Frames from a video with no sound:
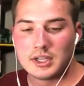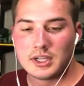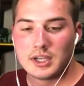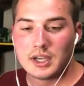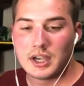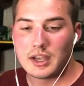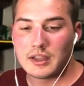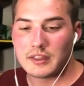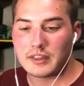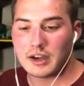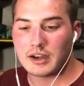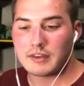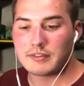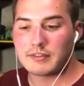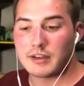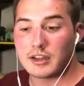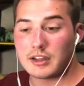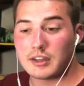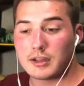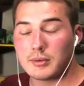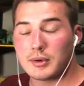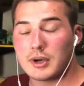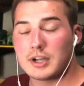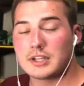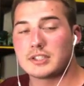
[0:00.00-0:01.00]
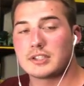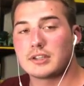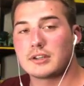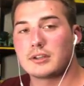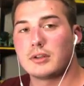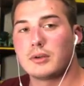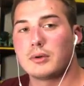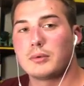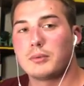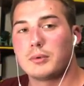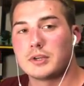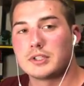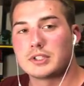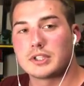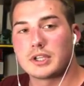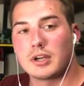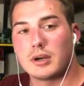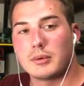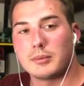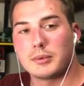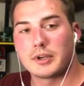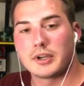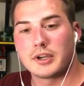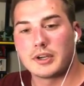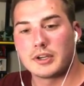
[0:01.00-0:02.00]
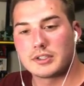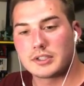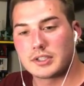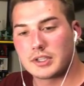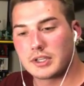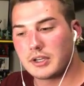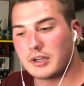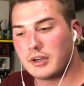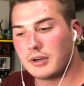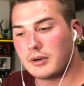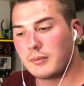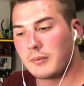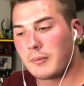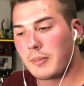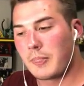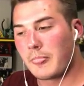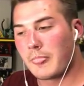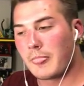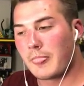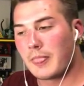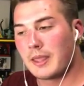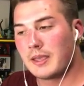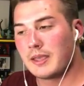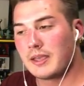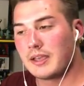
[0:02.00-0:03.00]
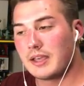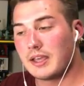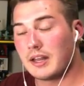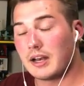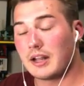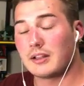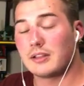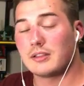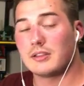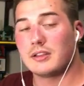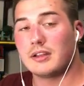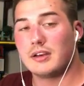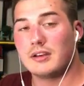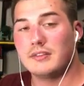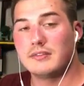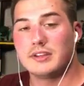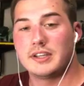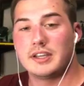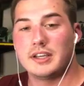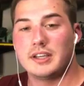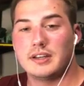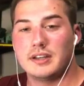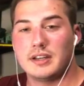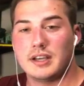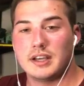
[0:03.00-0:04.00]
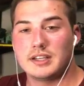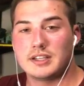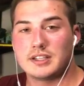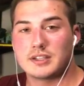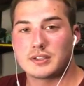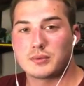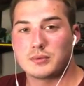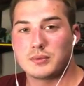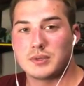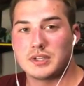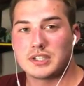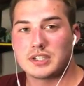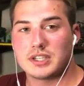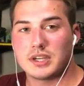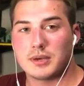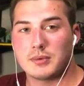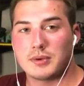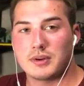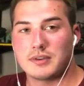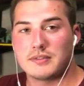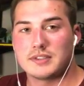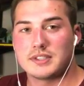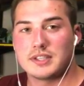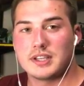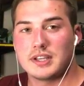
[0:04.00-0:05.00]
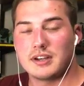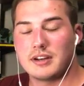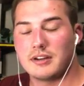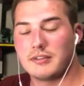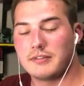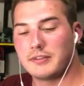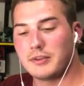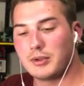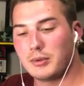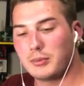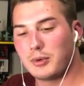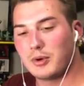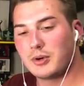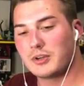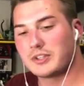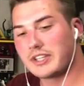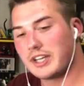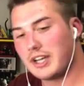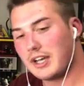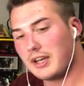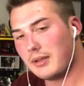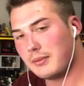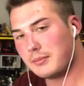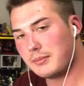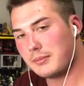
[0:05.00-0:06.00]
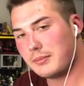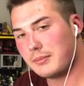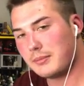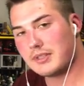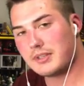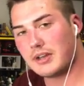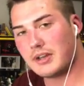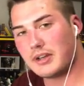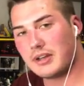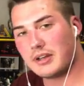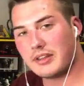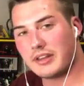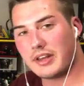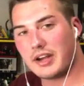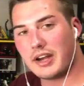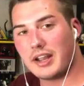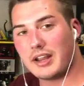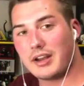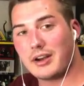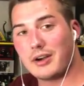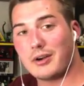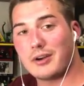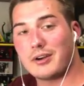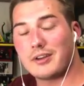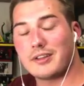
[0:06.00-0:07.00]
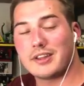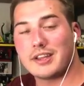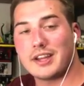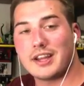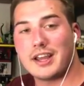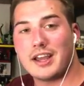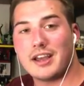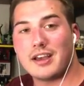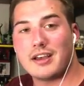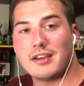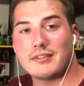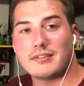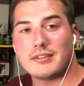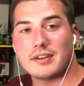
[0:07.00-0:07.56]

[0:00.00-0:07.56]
And then I finally watched the Clone Wars a couple years ago, and I loved it. I just wish I would have seen it a few more times than I currently have.